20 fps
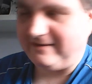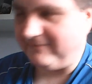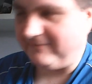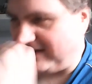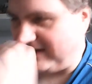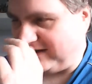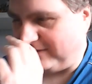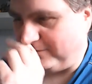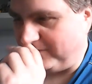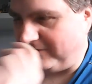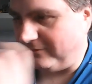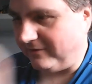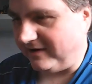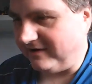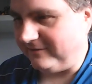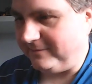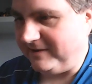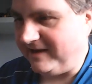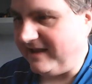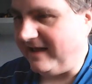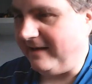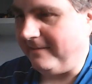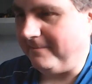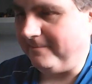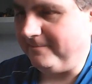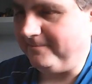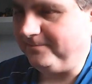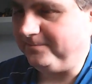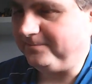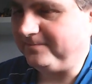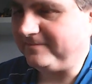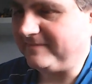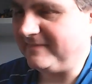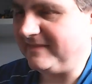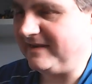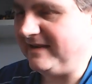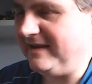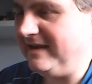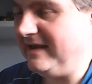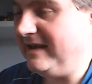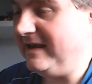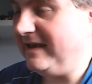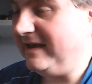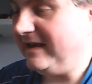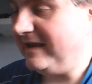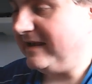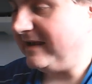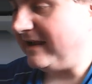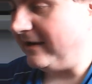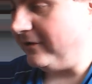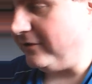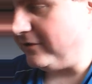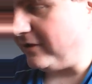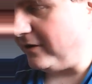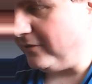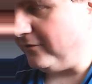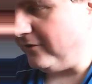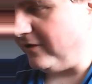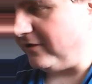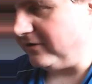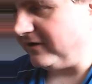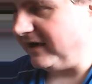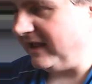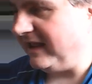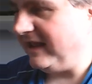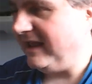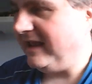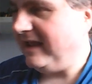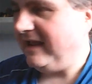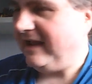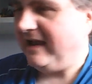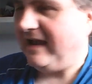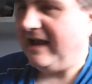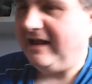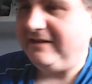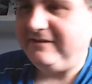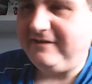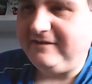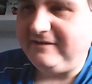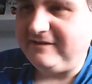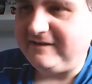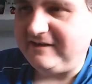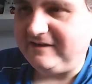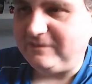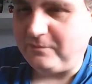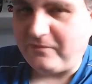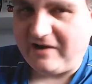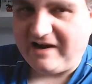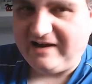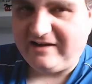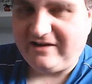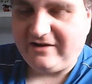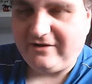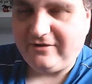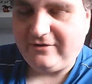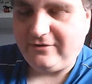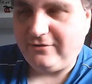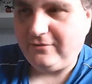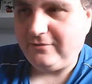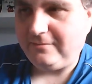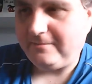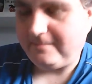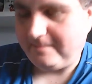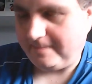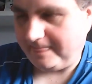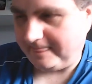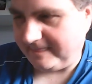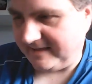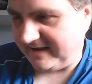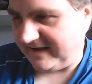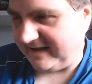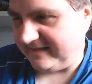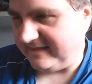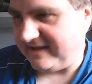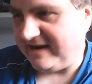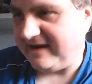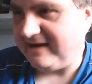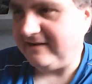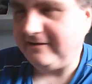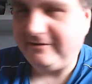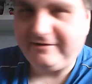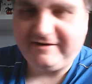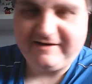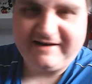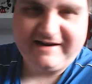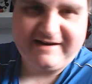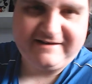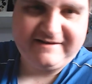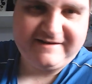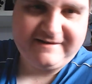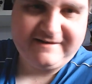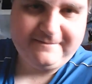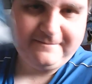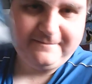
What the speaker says: regular Blue Eyes, but yeah, cannot go wrong. And since it's brand new, they included it.